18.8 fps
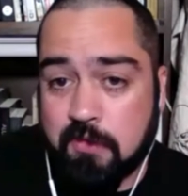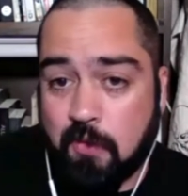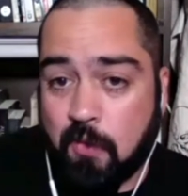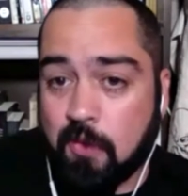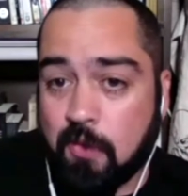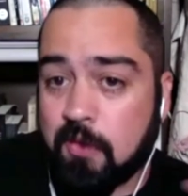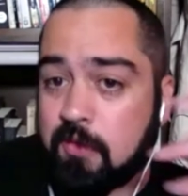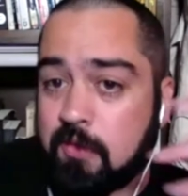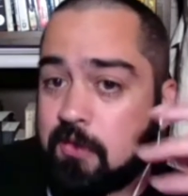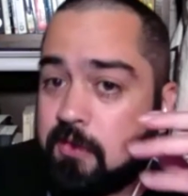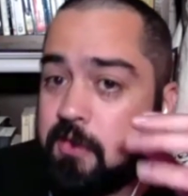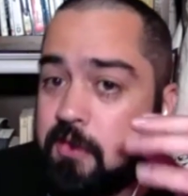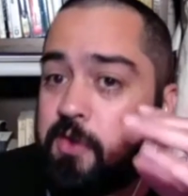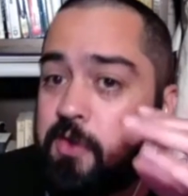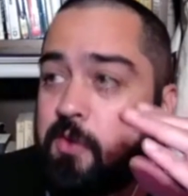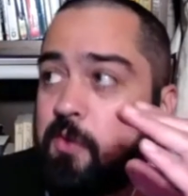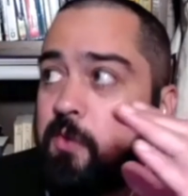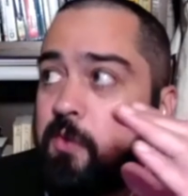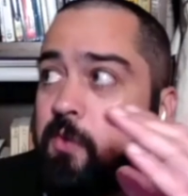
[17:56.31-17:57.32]
or did
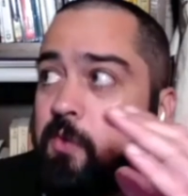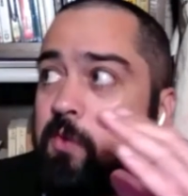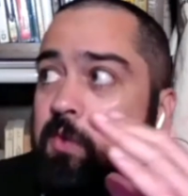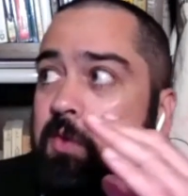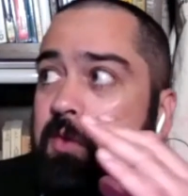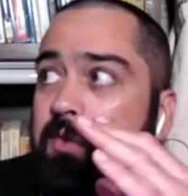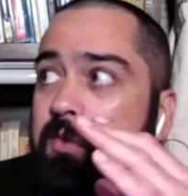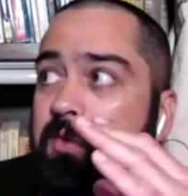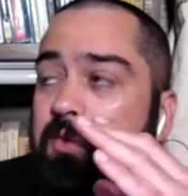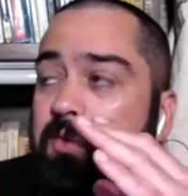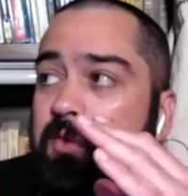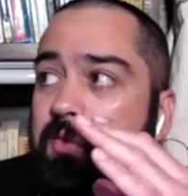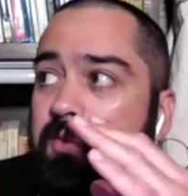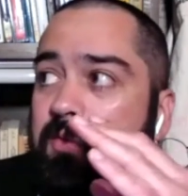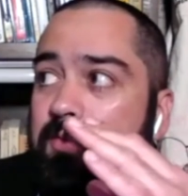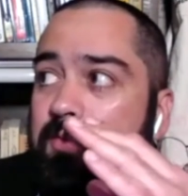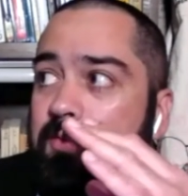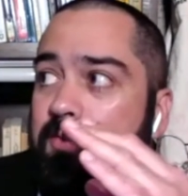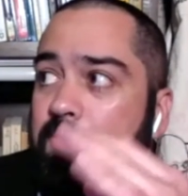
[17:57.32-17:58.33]
you
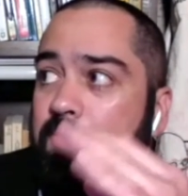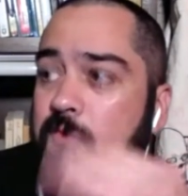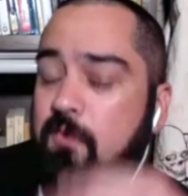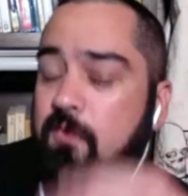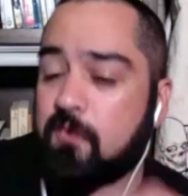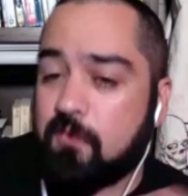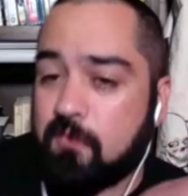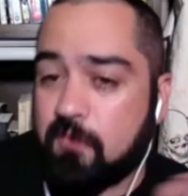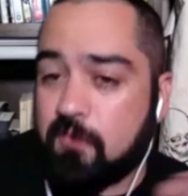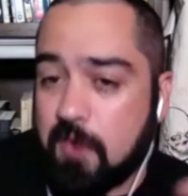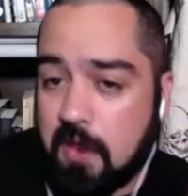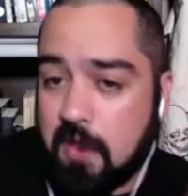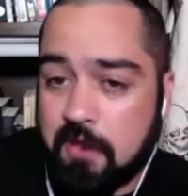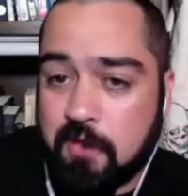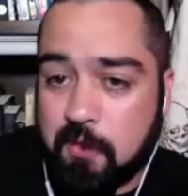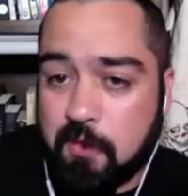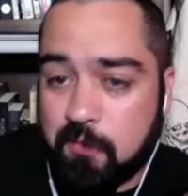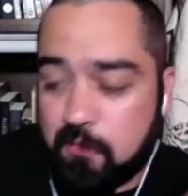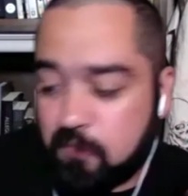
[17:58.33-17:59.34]
end up